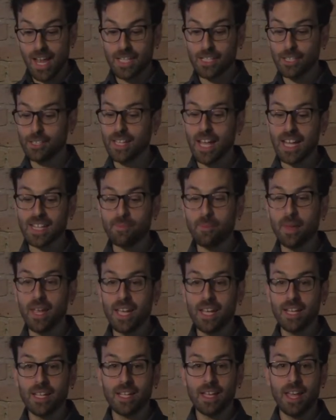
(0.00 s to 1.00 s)
So that's
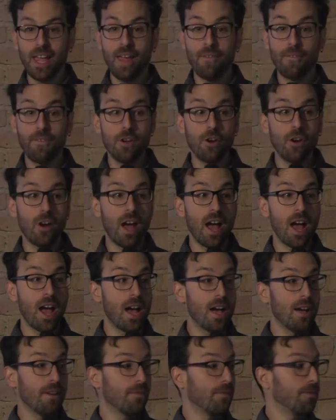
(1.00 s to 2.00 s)
me. If you
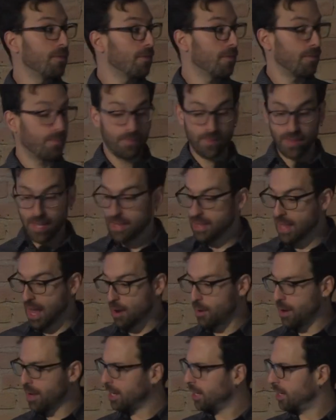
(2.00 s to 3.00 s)
have,
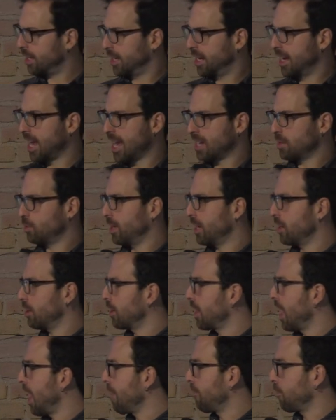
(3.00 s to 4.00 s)
now I guess we are
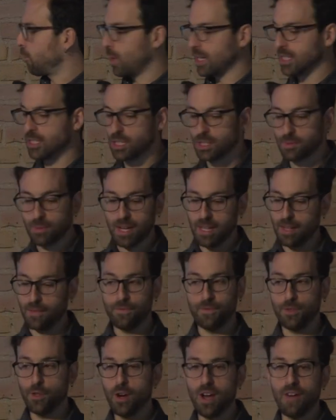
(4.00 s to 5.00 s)
going to have questions, but if
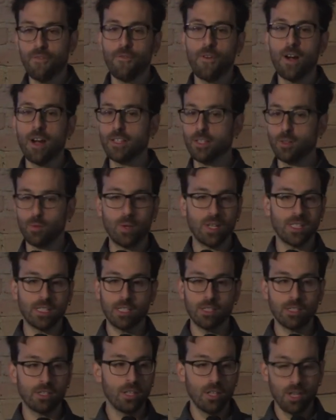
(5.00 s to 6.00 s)
you have further
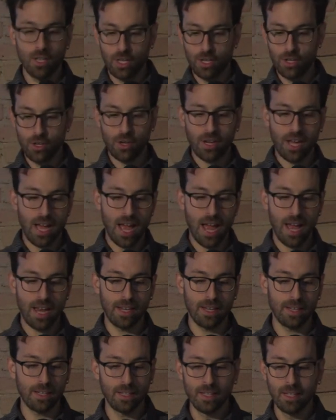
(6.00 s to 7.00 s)
questions, you
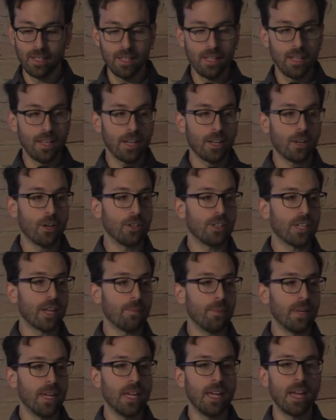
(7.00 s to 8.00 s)
can contact
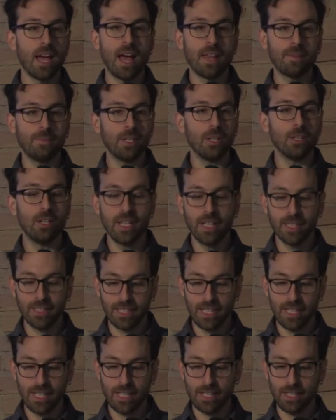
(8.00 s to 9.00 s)
me, add me on
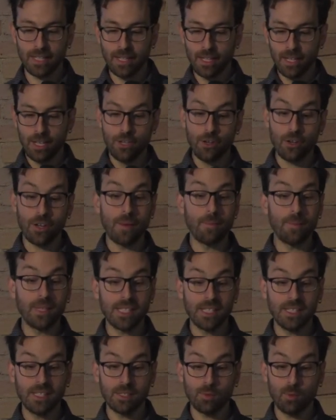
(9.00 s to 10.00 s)
LinkedIn. You can
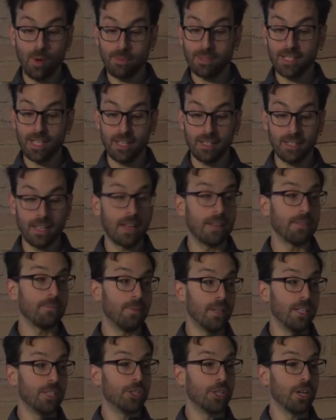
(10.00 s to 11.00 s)
visit this website and
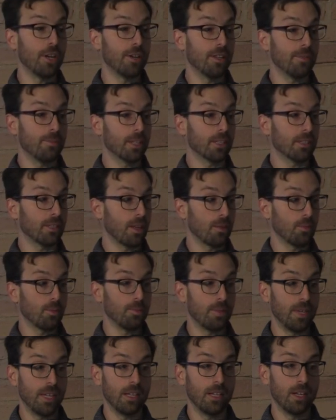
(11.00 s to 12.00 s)
please share it, because that
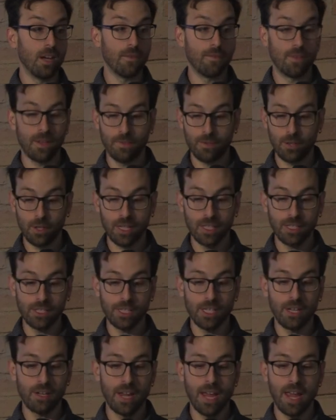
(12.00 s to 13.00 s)
would be lovely if you can
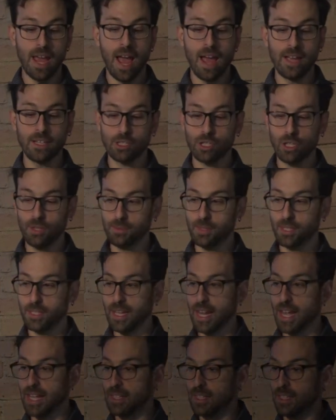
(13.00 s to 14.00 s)
share
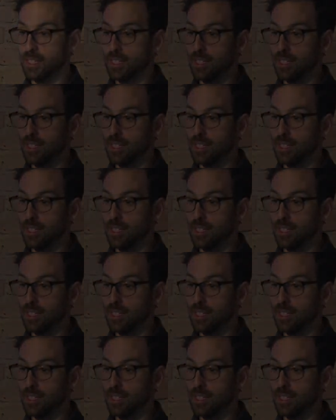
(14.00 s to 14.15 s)
AIScope.net.